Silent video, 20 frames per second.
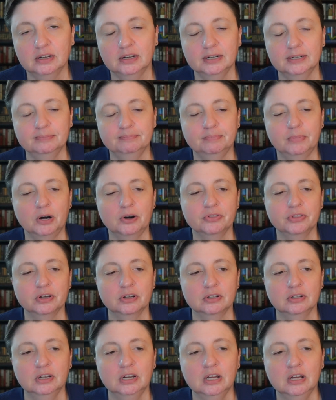Um,
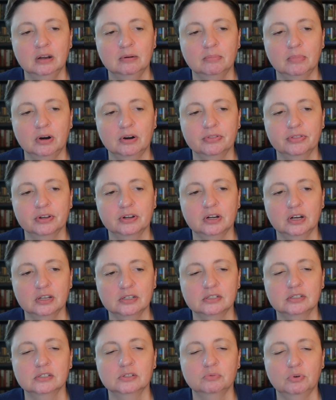Martha Martha
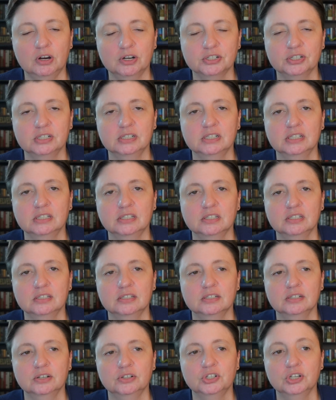Custis
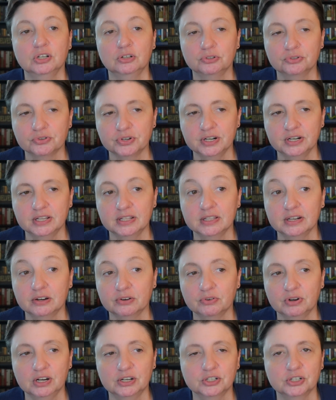Washington's children and their
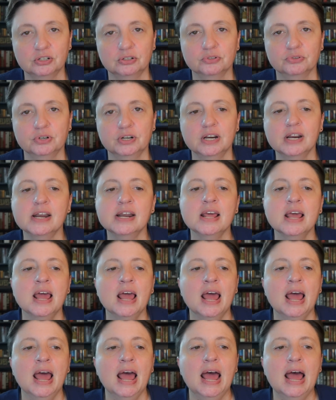grandchildren, and
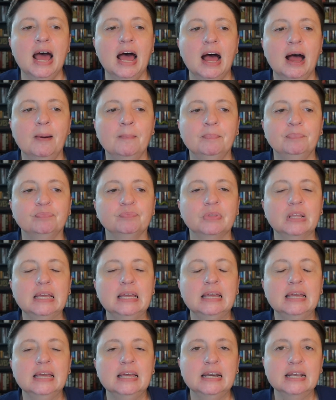um,
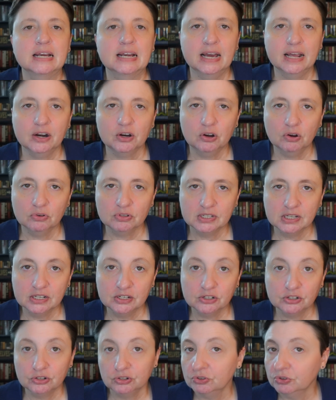and it kind of goes
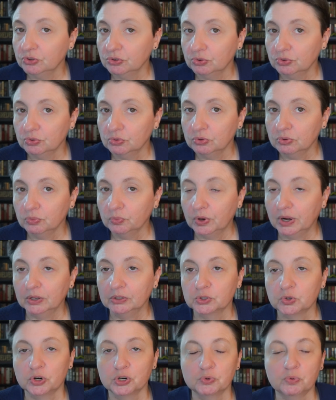into while
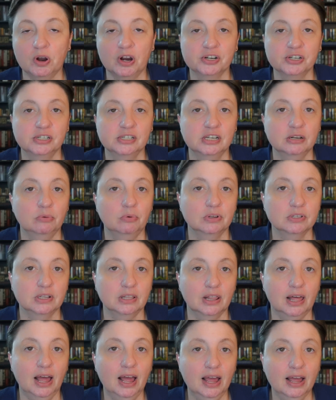George Washington was
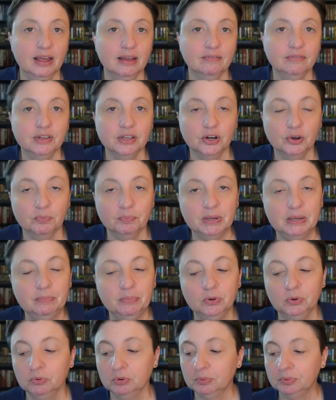alive, you know,
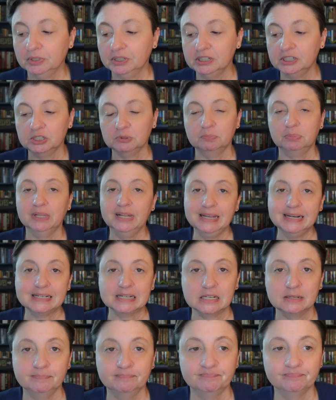people were really
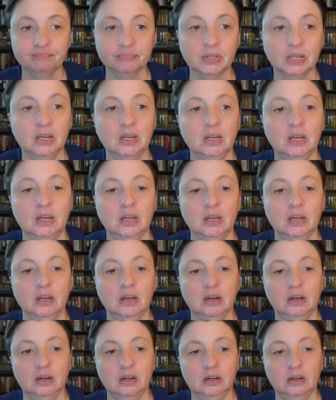split
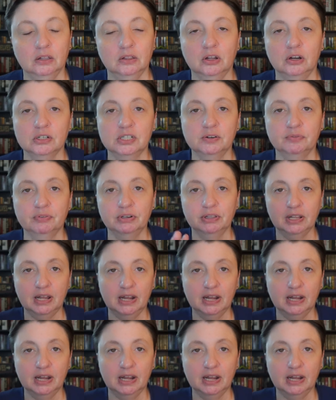uh, along different